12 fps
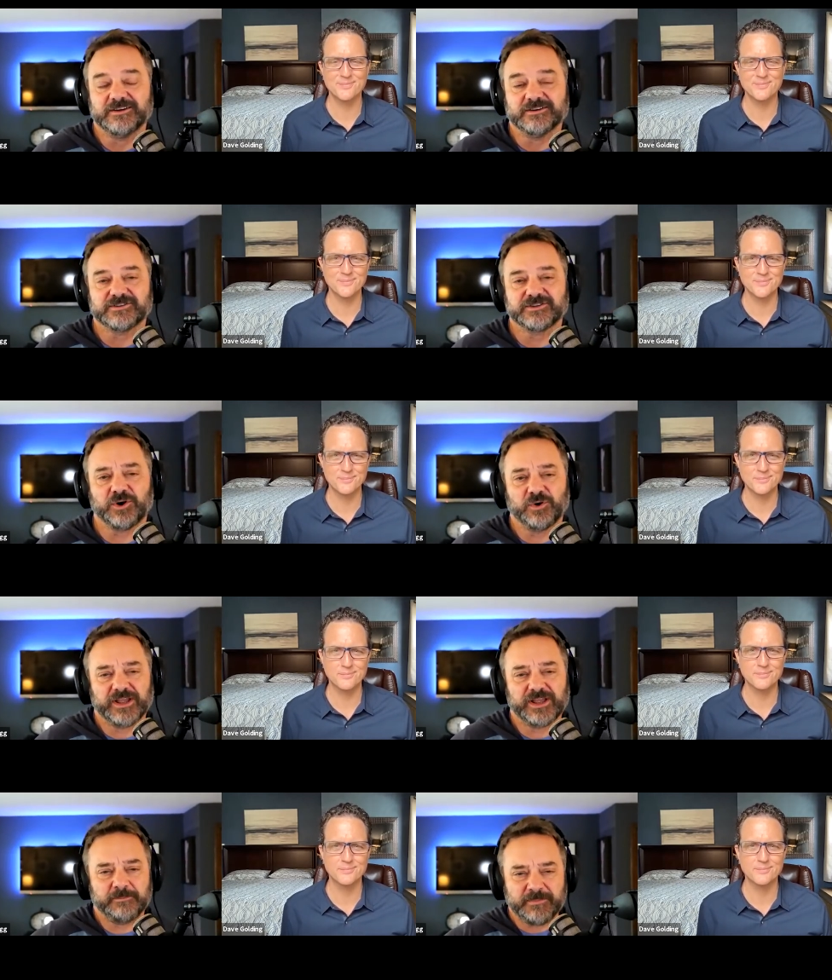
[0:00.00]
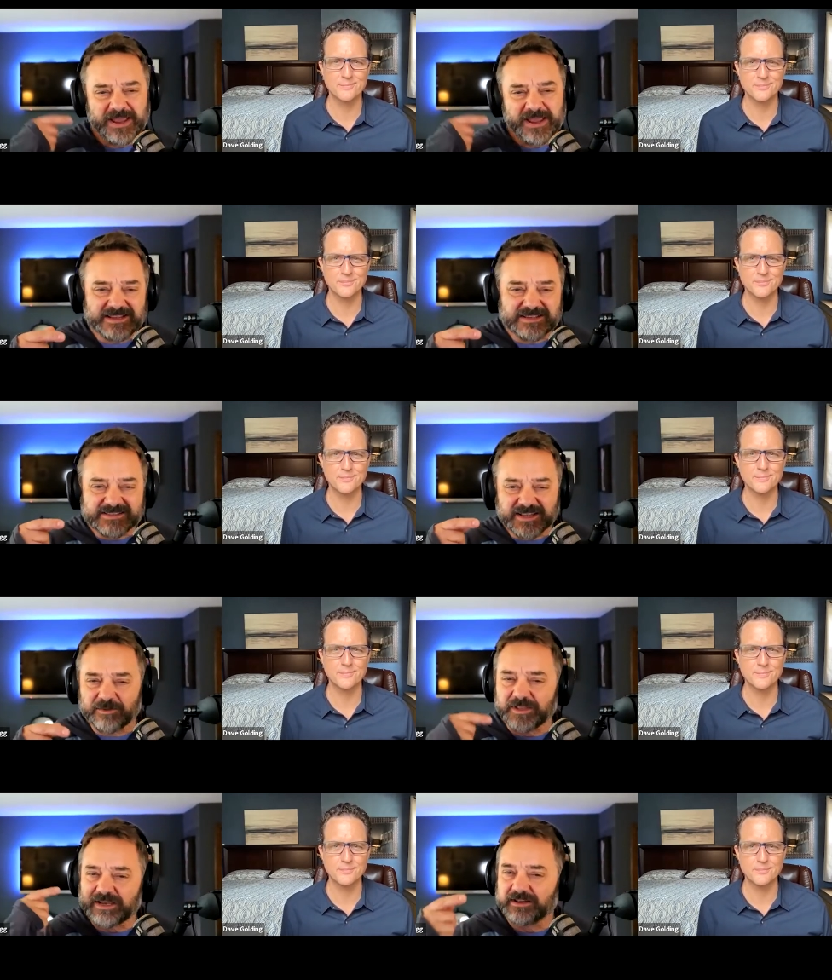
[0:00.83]
Speaker 1: So it may
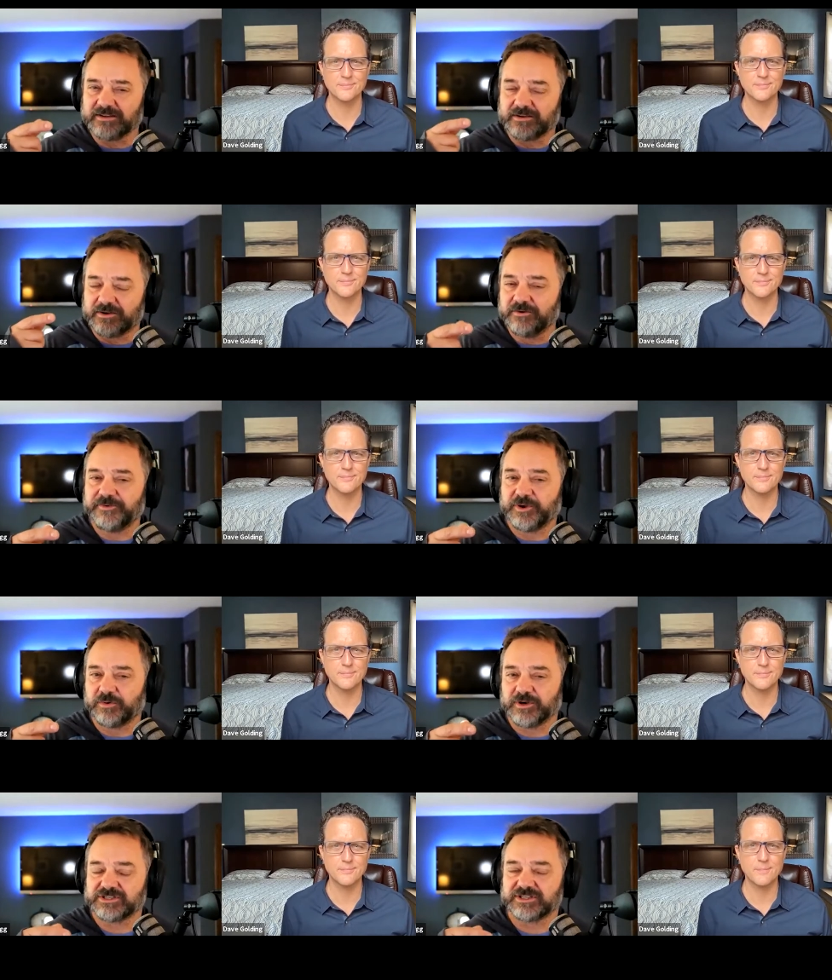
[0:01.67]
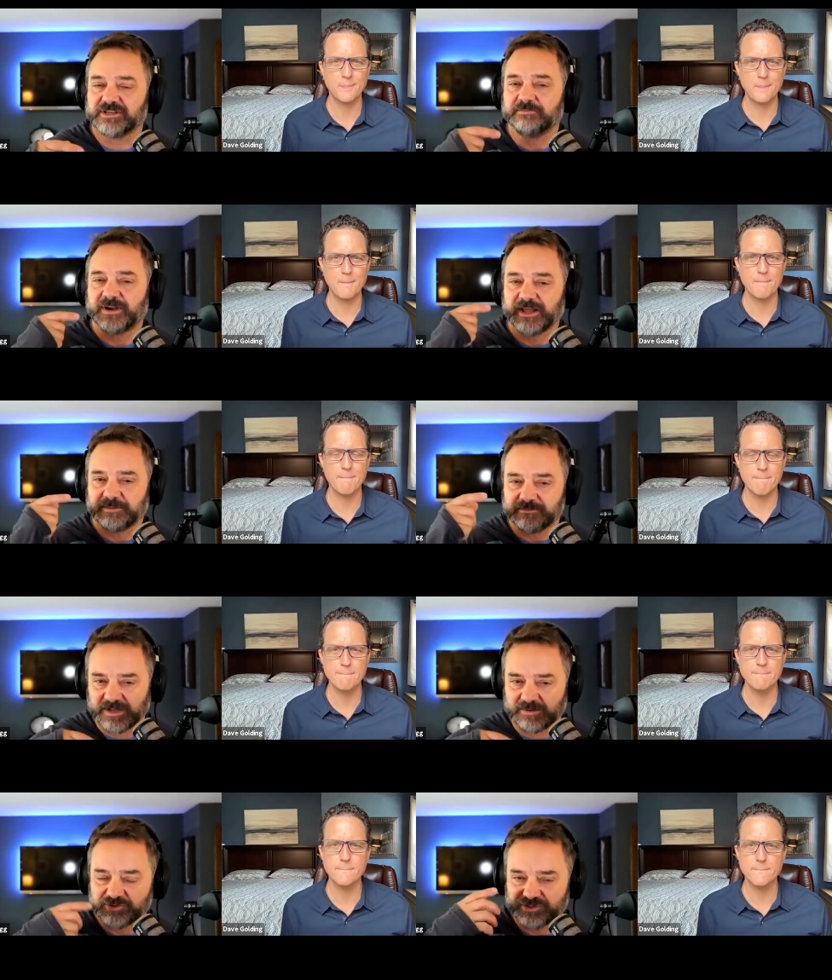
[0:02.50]
sound like a goofy question, but I'm
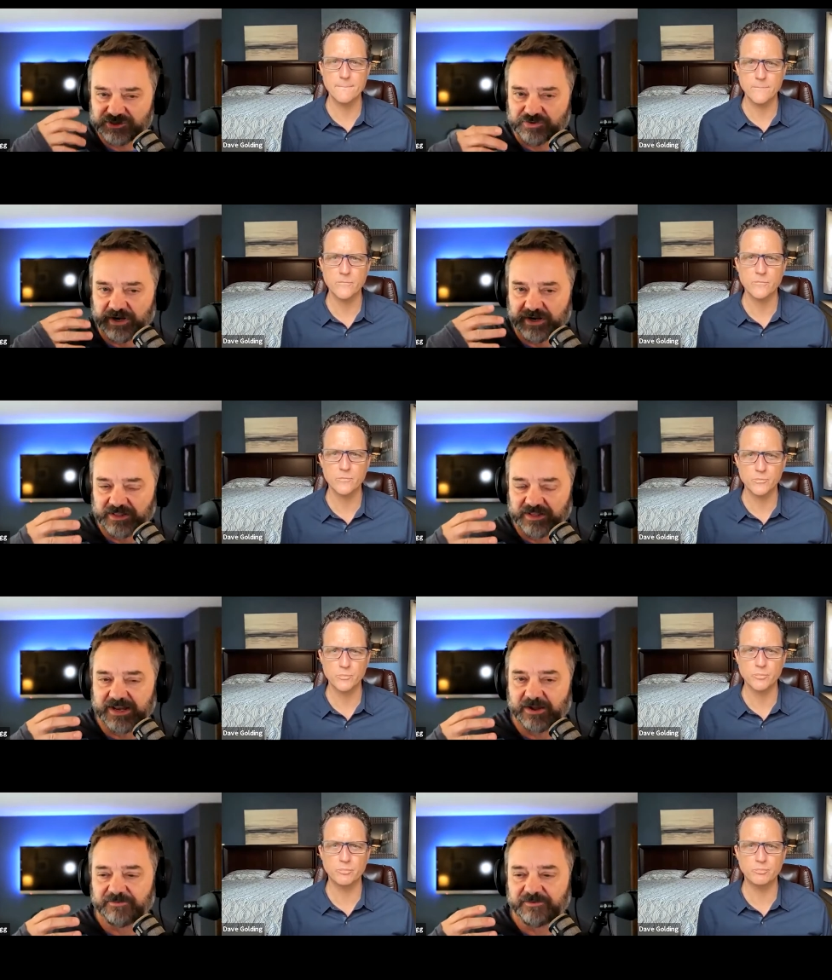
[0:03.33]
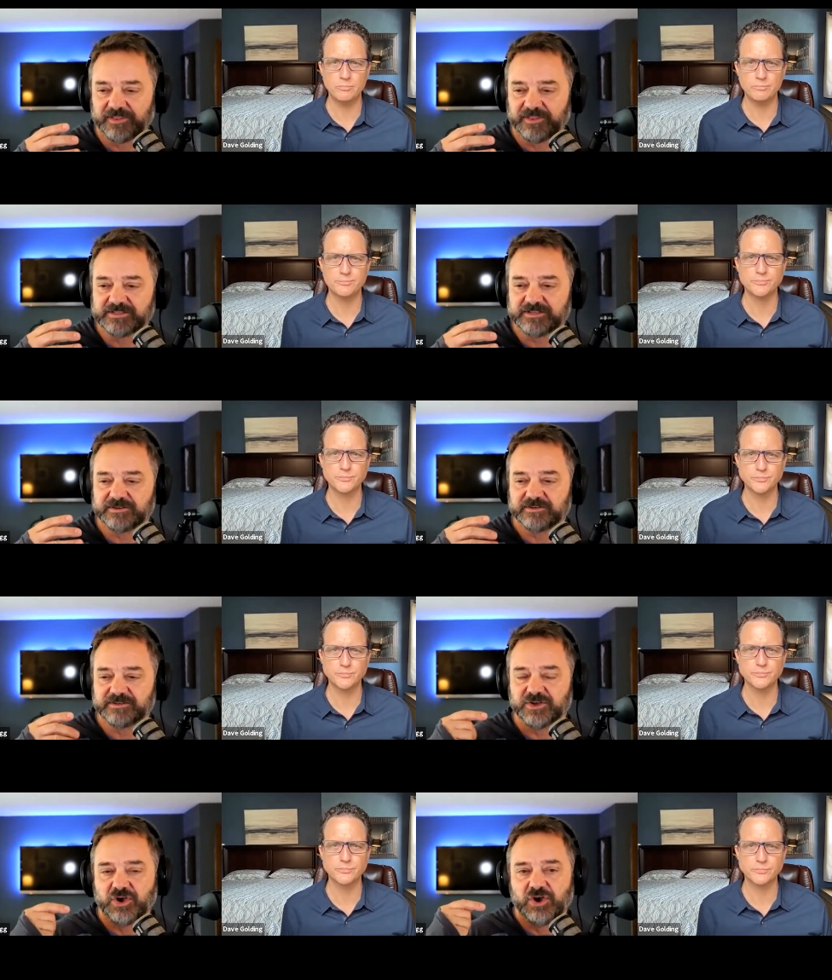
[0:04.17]
I'm just trying to lay it out for the
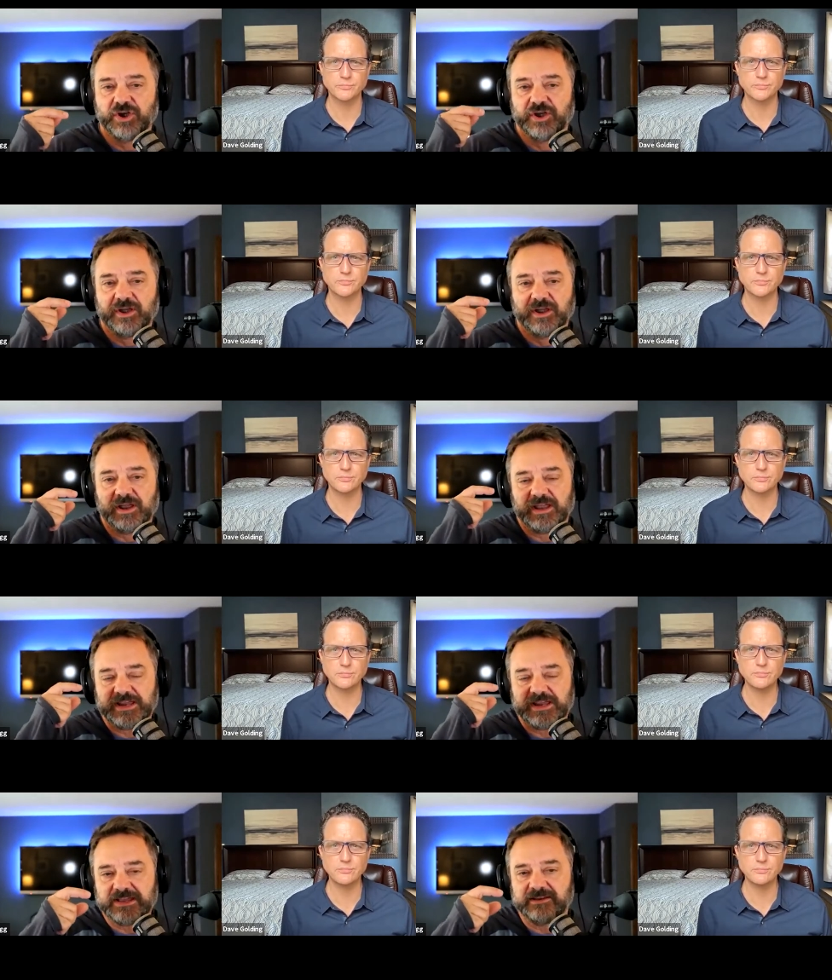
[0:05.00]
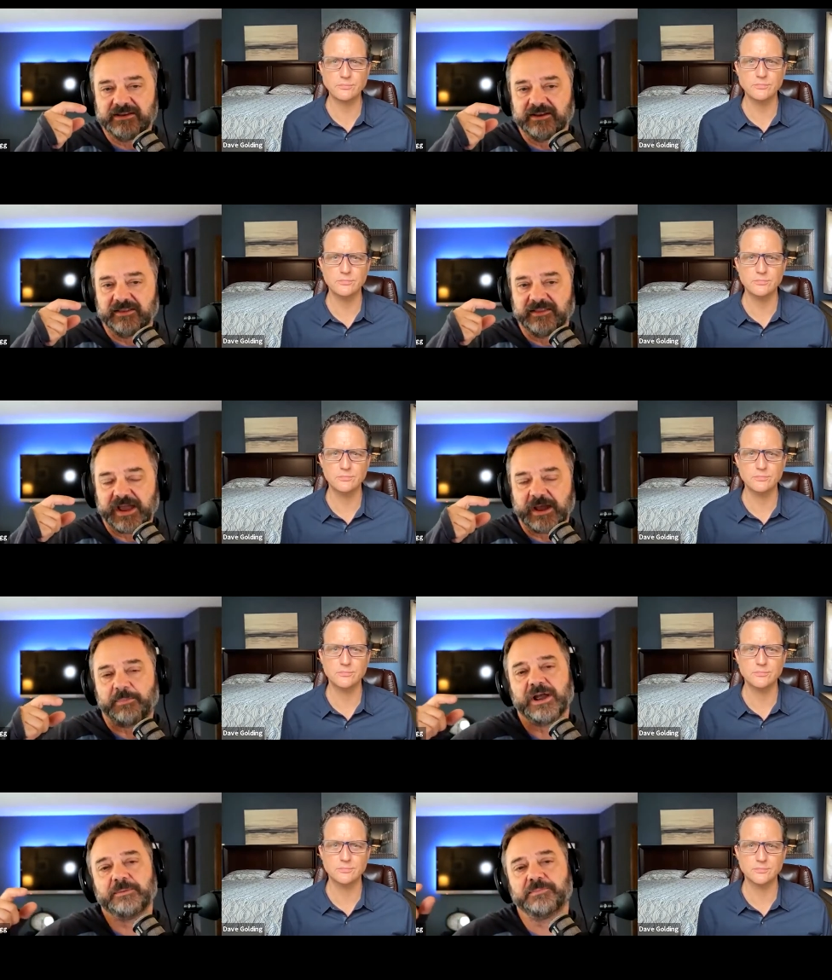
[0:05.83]
listeners. In that
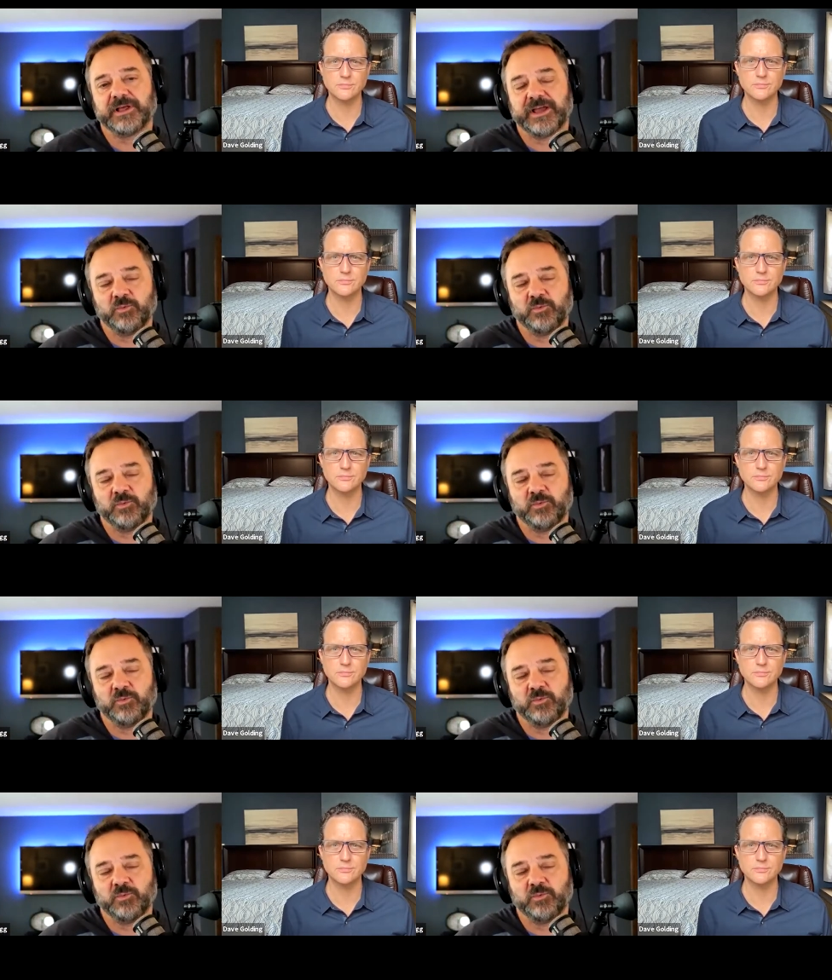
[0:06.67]
pipeline,